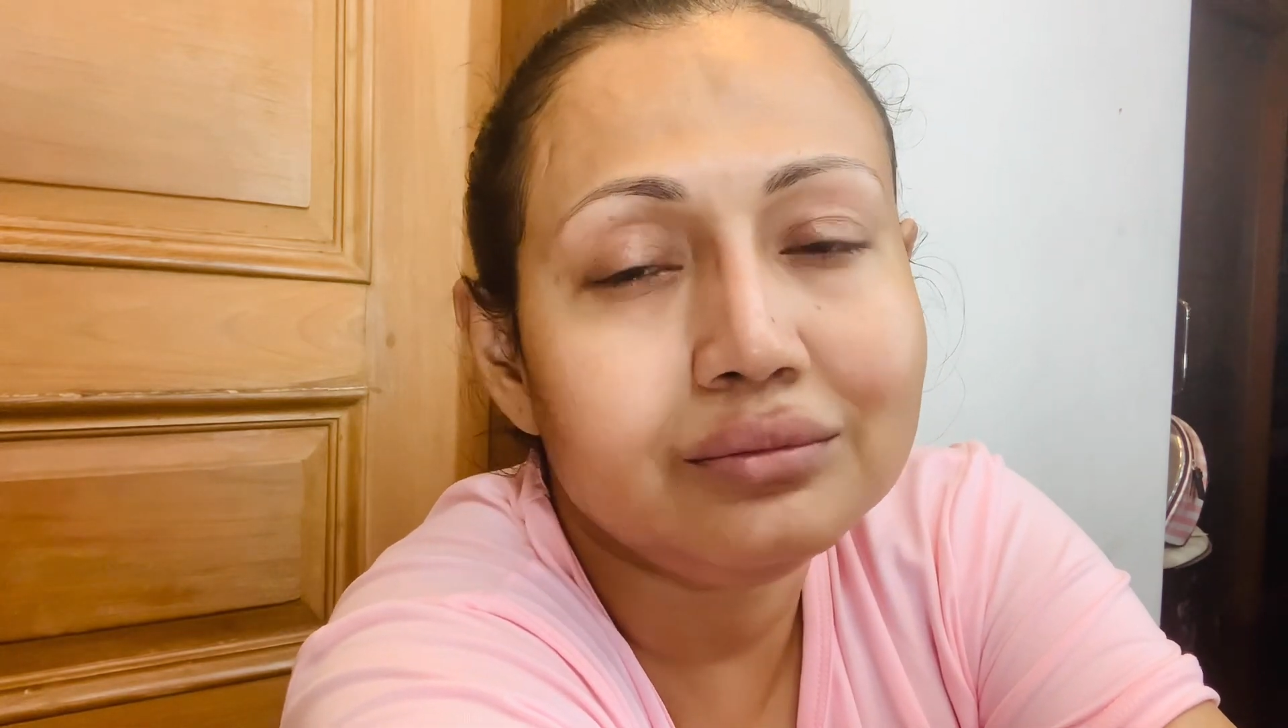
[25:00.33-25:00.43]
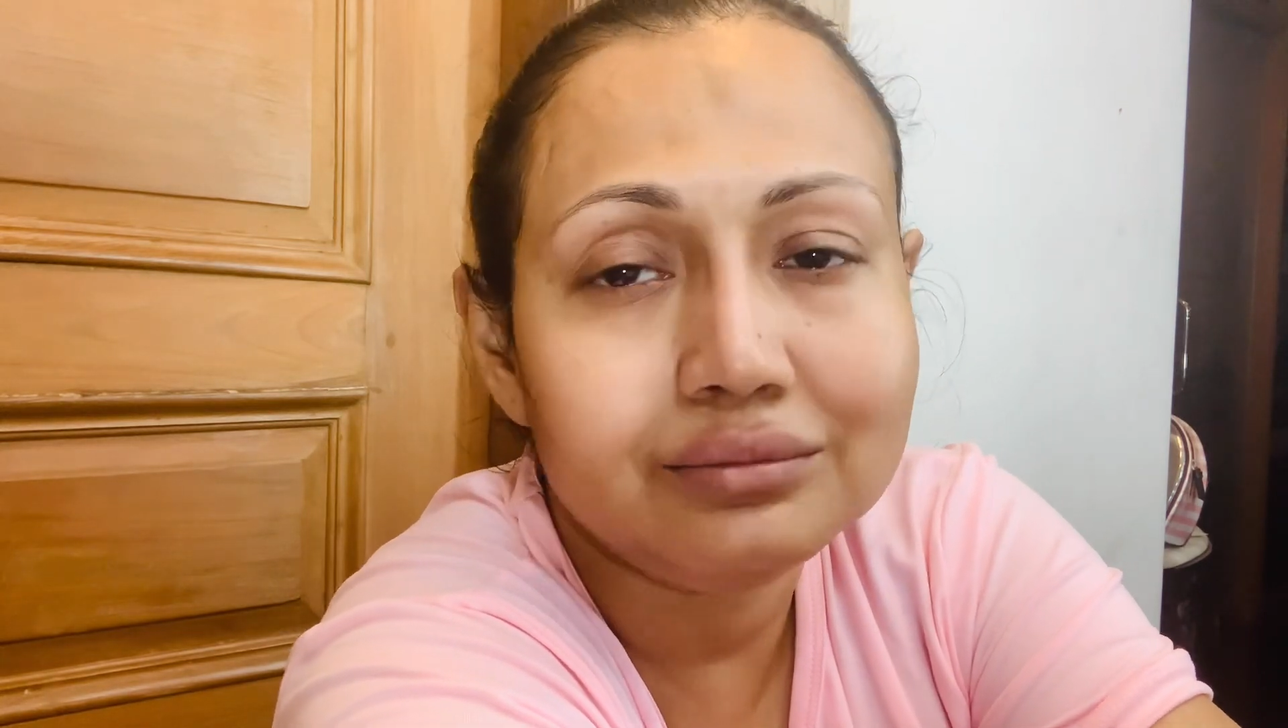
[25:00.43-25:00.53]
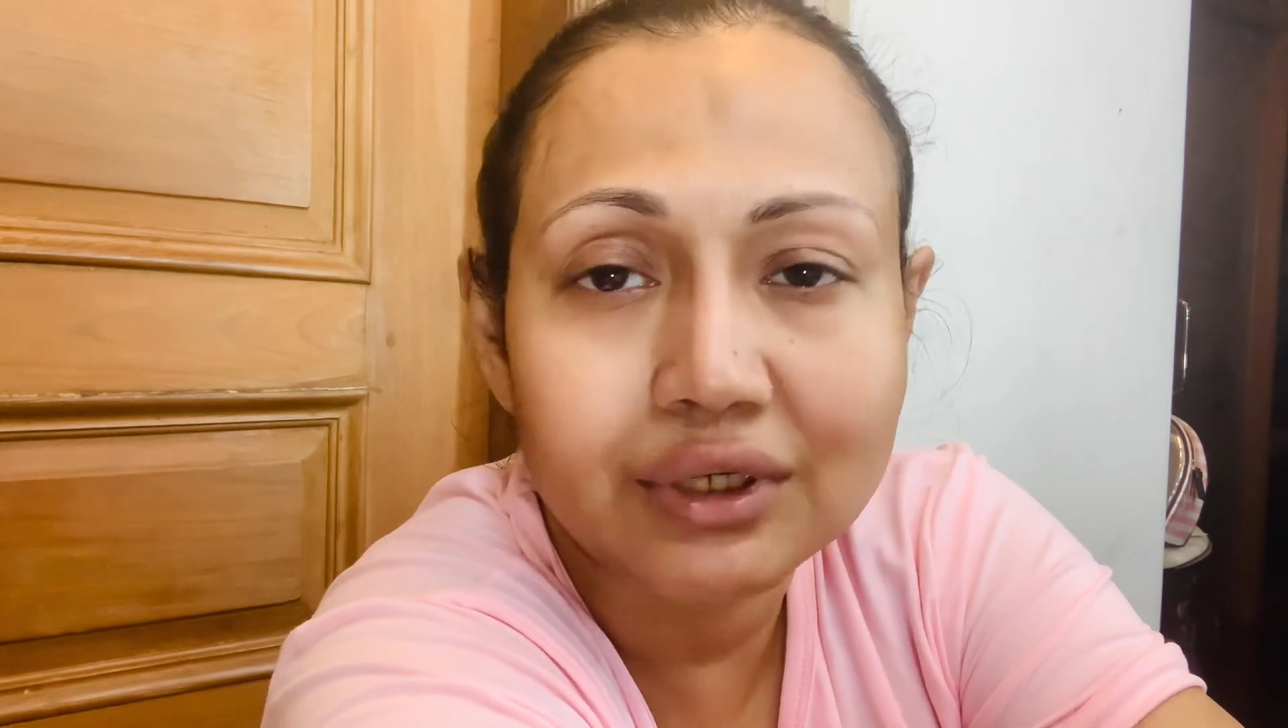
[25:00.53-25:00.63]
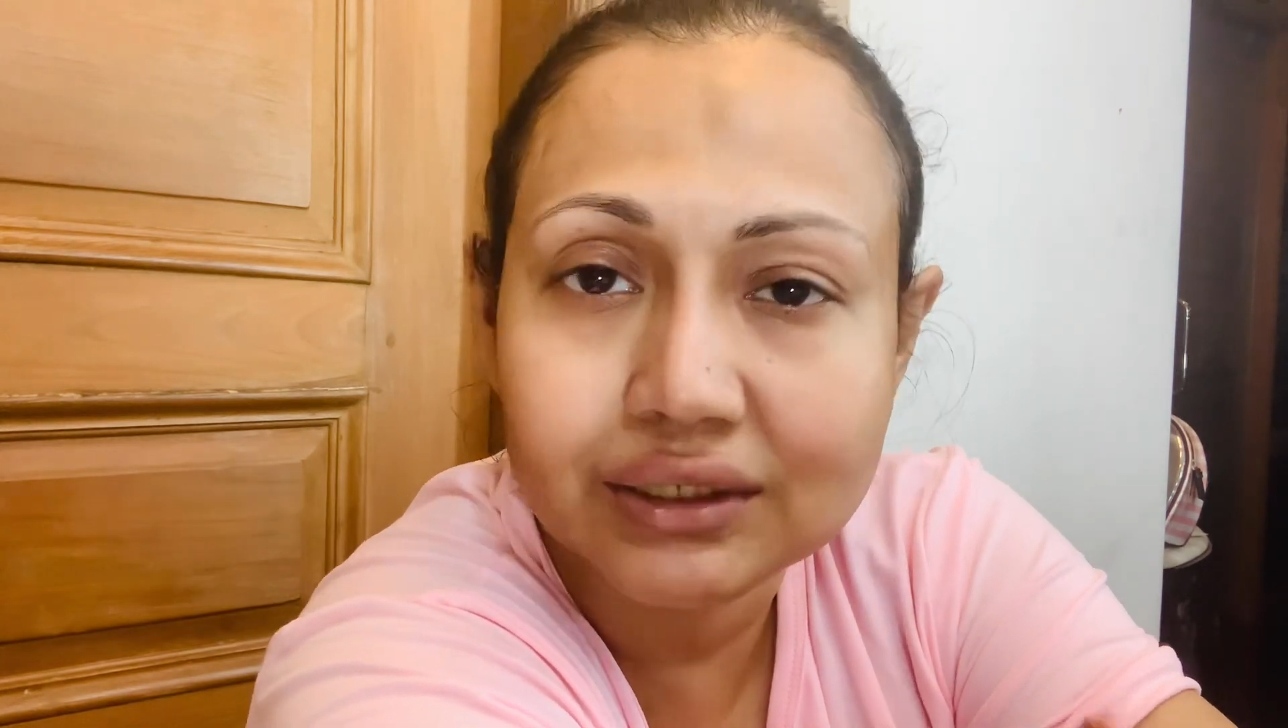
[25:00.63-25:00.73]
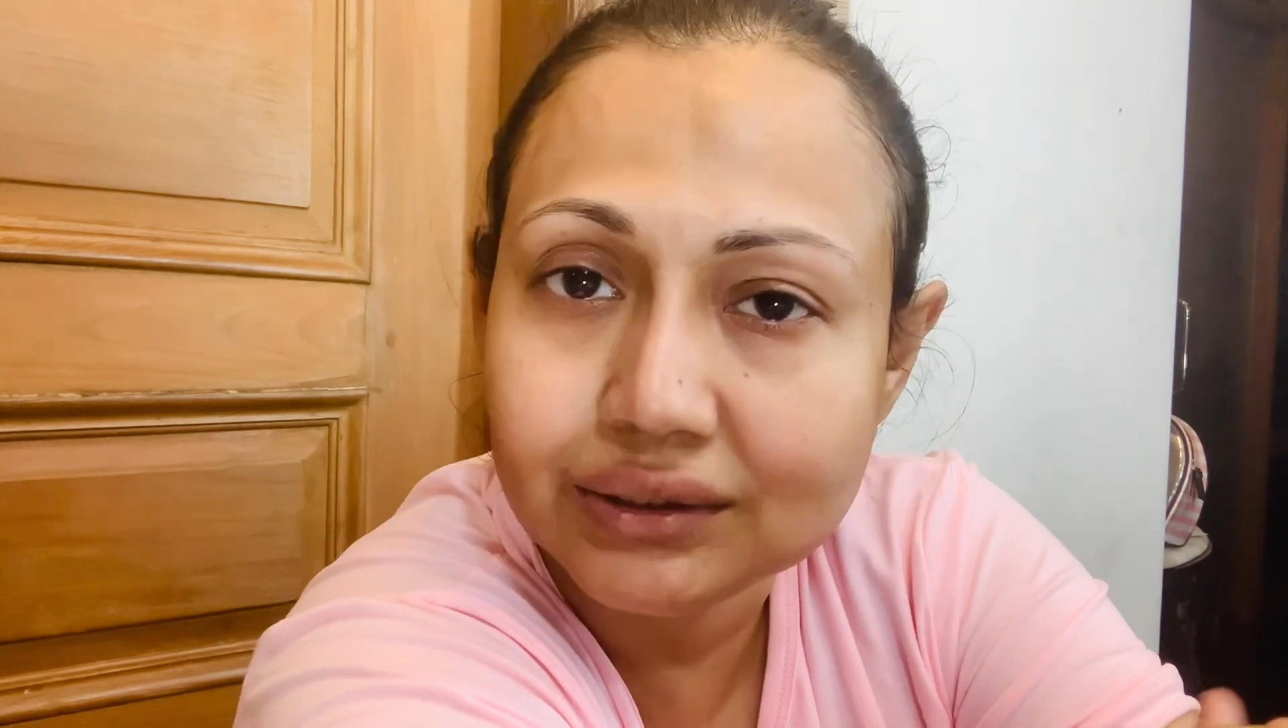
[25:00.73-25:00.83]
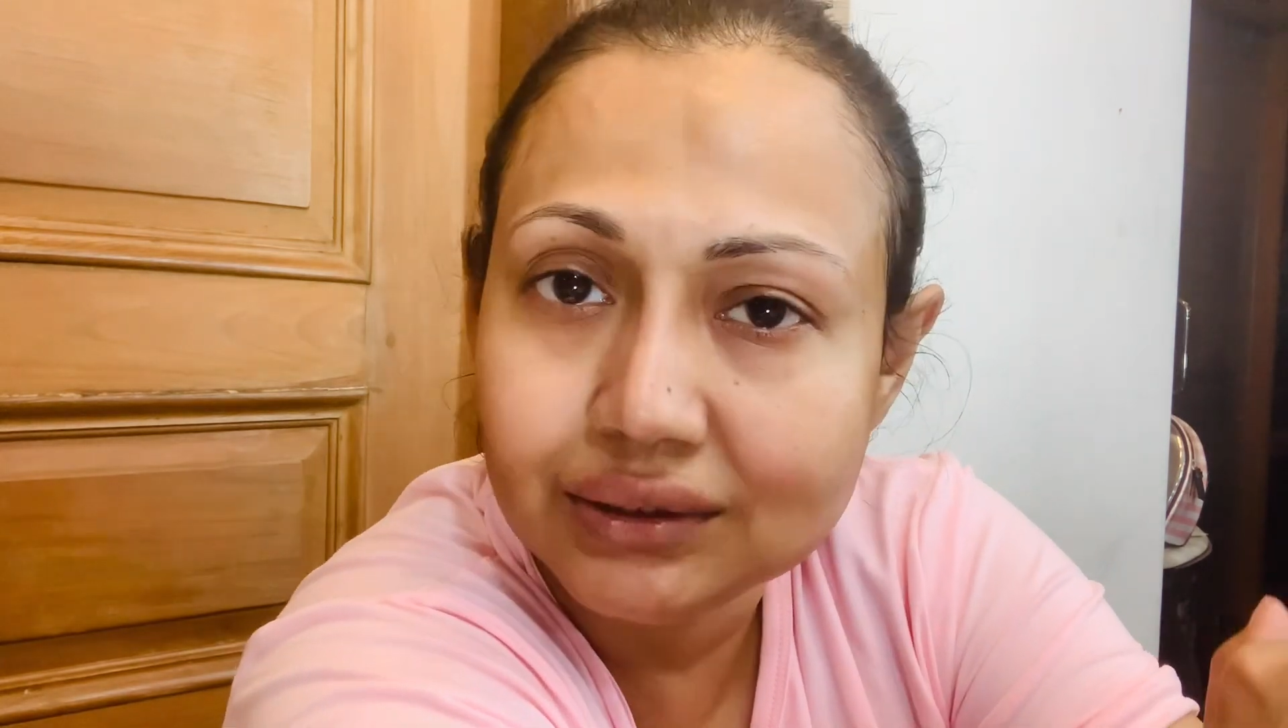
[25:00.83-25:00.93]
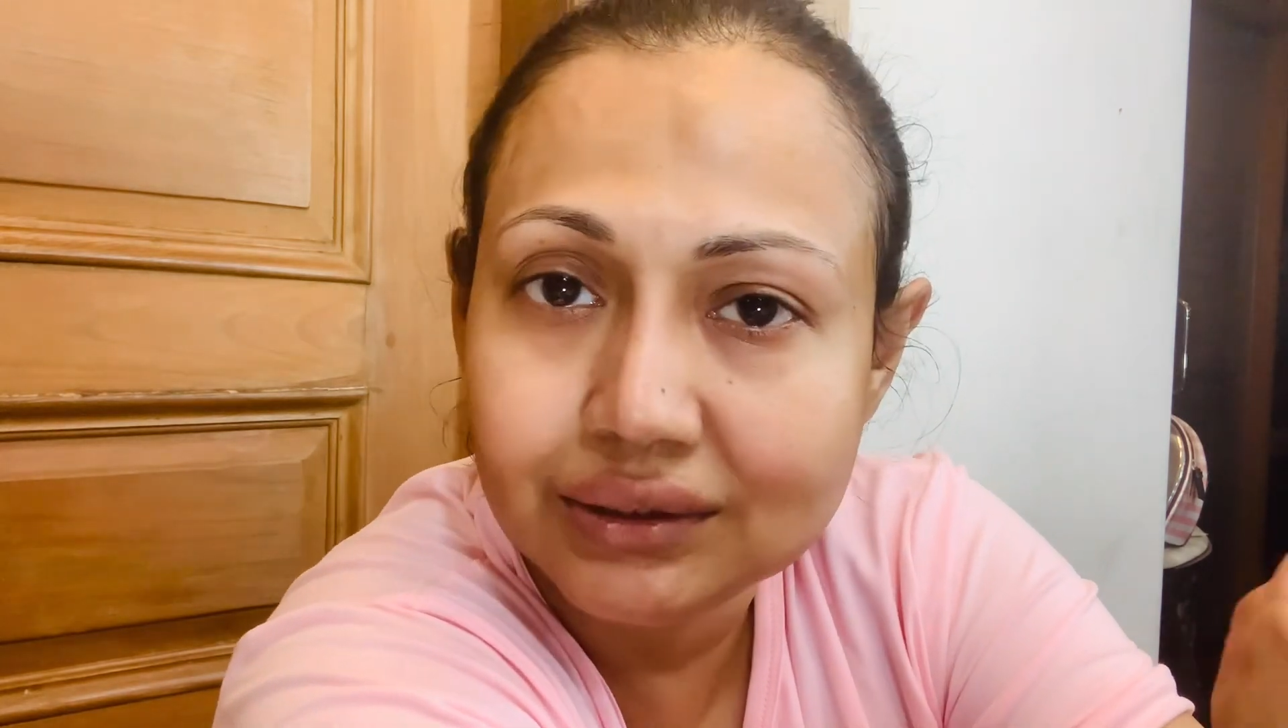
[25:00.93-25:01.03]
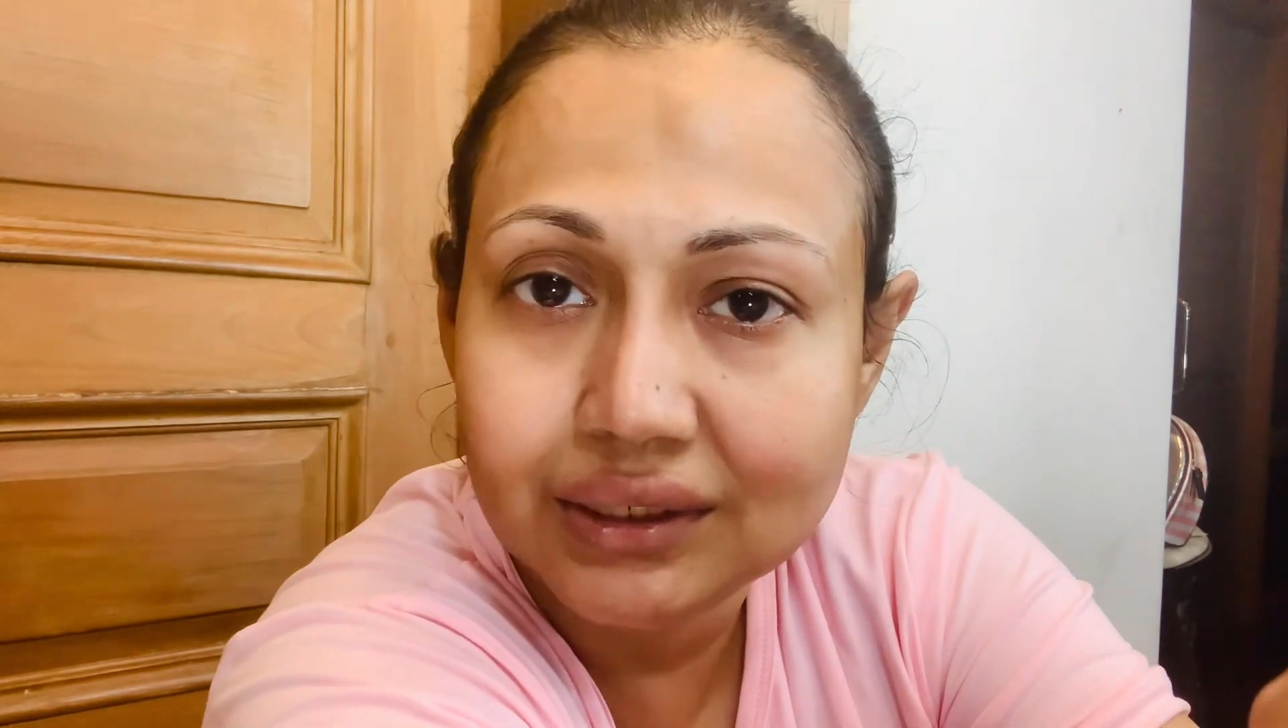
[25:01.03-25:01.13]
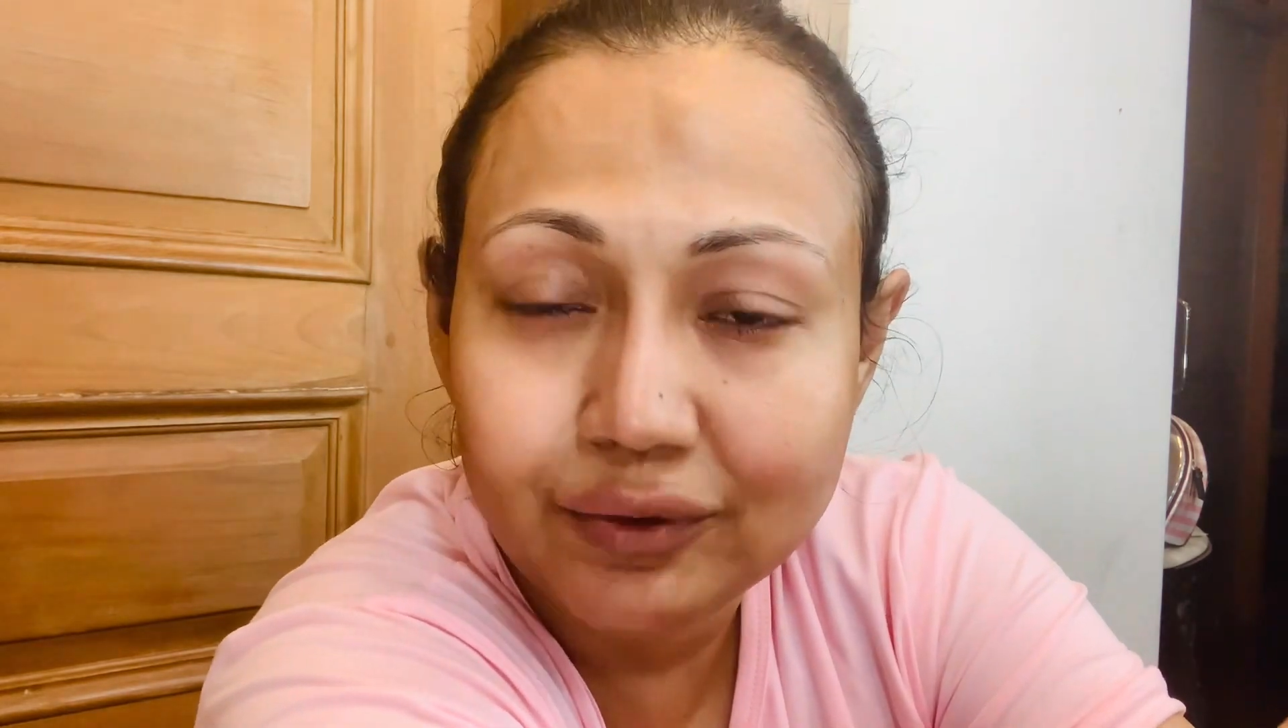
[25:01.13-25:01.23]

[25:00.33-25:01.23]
but I